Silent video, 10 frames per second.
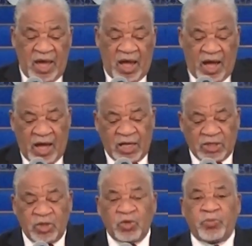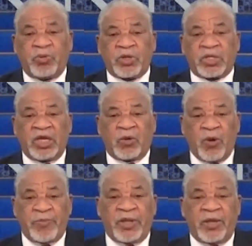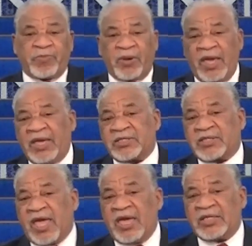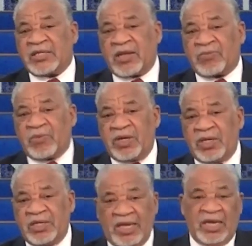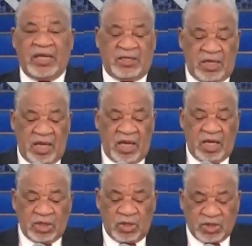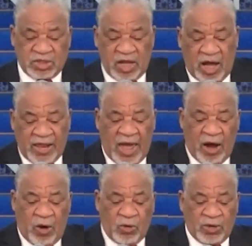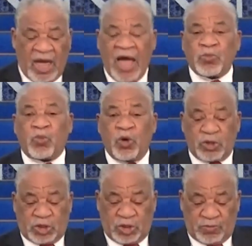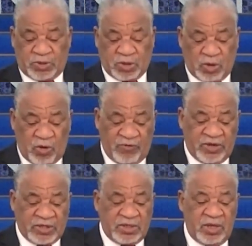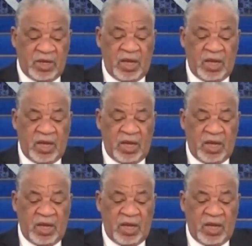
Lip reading: to put the equipment in place, things that we need to start our online worship service.